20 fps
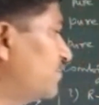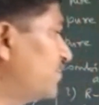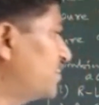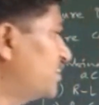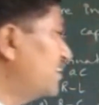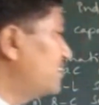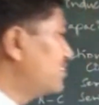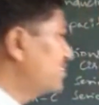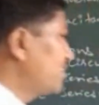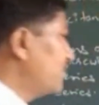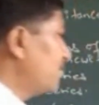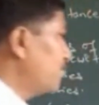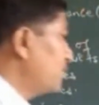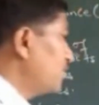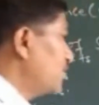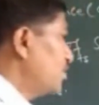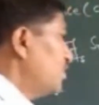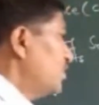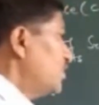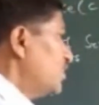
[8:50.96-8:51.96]
then we can
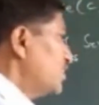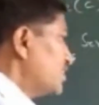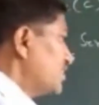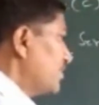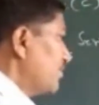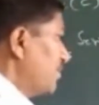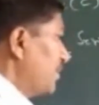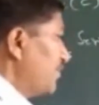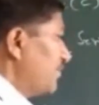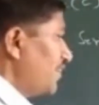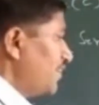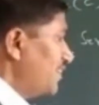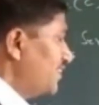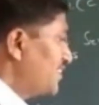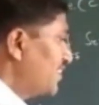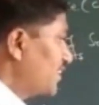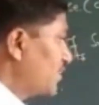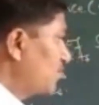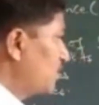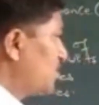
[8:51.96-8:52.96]
simplify
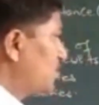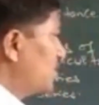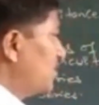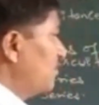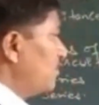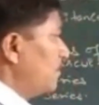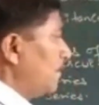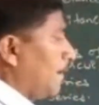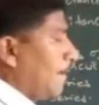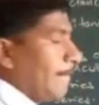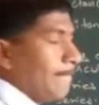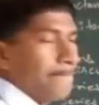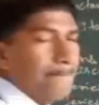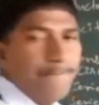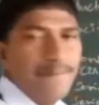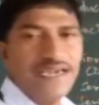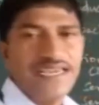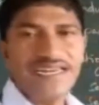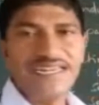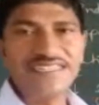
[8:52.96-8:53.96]
this equation
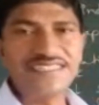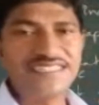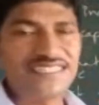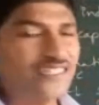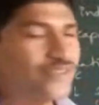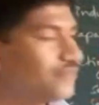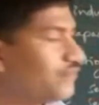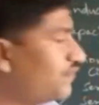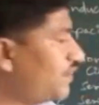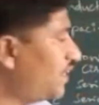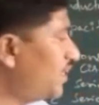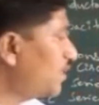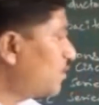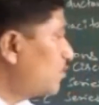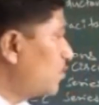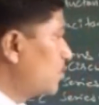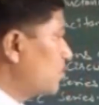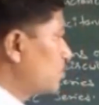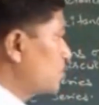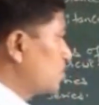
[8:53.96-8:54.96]
by writing V
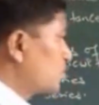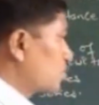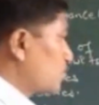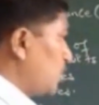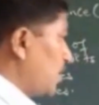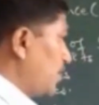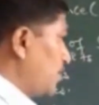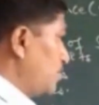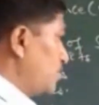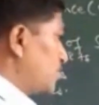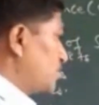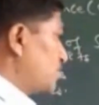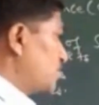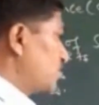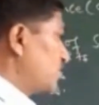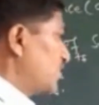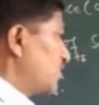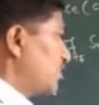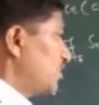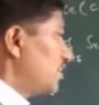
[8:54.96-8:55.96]
equal to square root
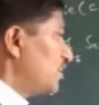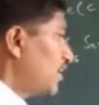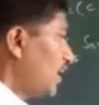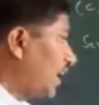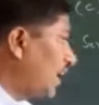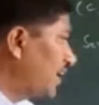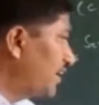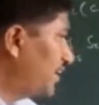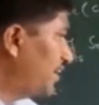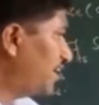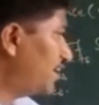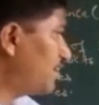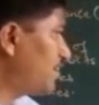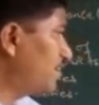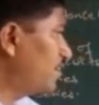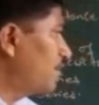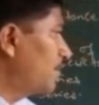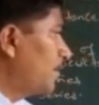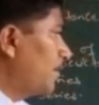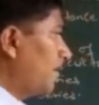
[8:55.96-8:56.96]

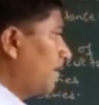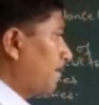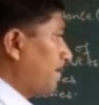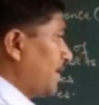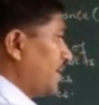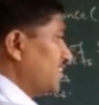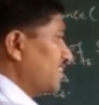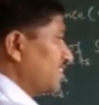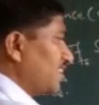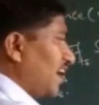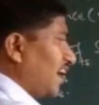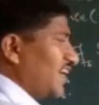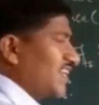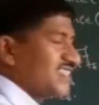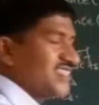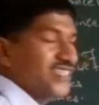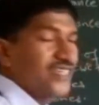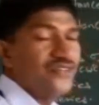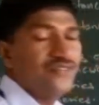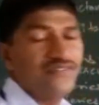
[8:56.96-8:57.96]
IR plus
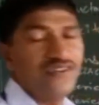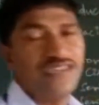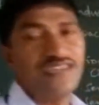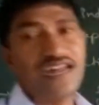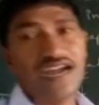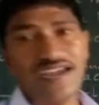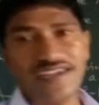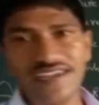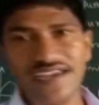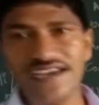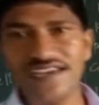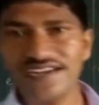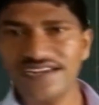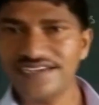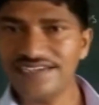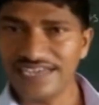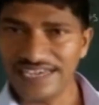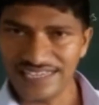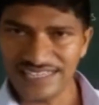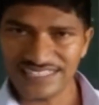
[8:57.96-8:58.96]
IXL, where IR
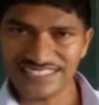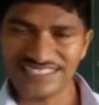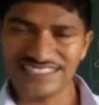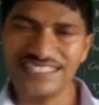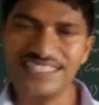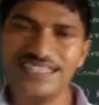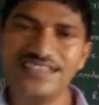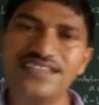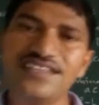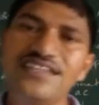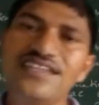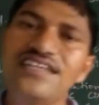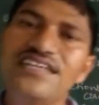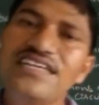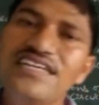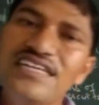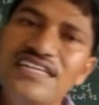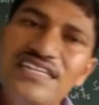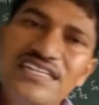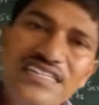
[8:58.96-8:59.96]
and
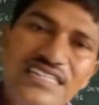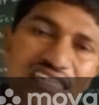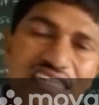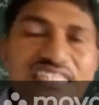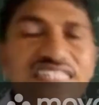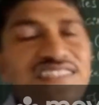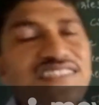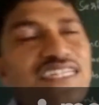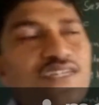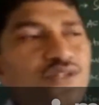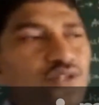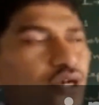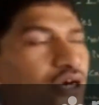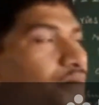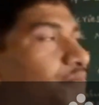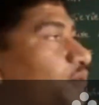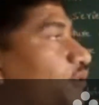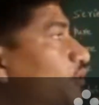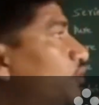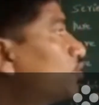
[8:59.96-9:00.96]
IXL is the
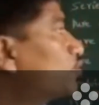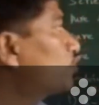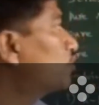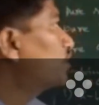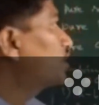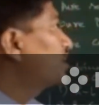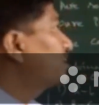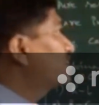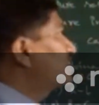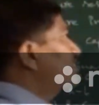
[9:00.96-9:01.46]
drop due to